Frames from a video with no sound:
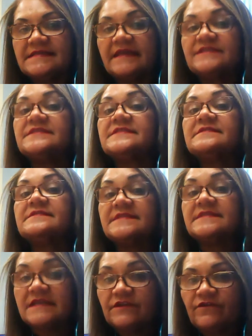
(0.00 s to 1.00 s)
I just
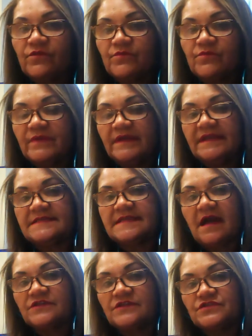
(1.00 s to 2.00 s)
returned from Belize
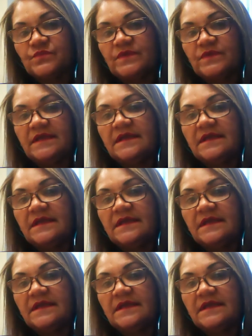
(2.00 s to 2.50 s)
last week.